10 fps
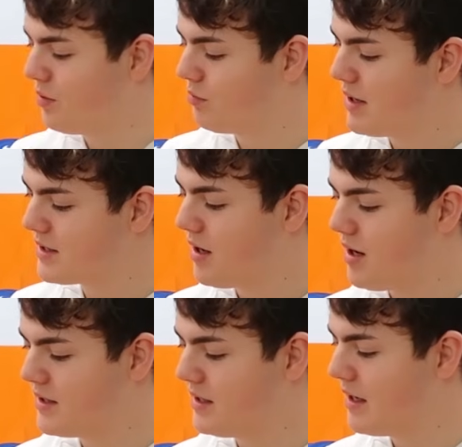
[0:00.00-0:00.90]
the red
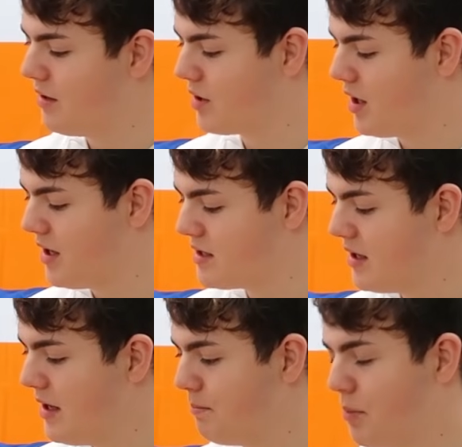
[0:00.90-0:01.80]
card and yellow card
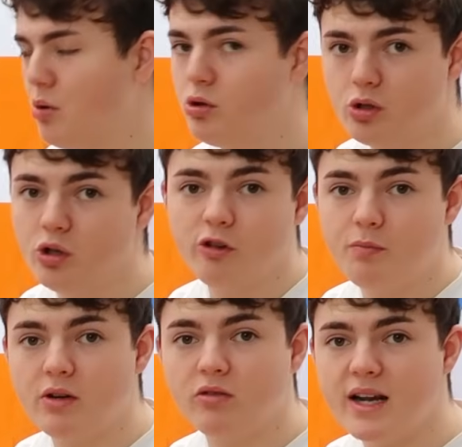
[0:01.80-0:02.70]
both could
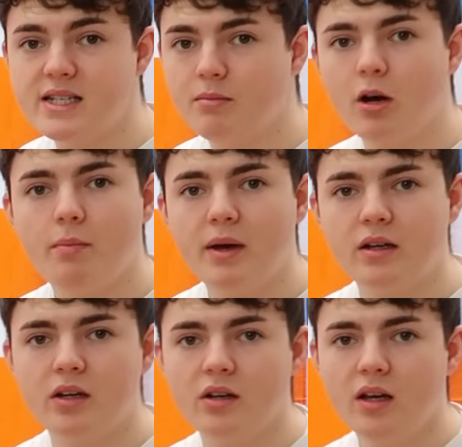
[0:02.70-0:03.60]
have been reds in my
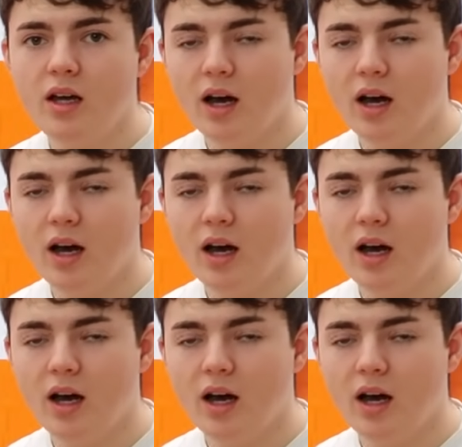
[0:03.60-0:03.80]
opinion.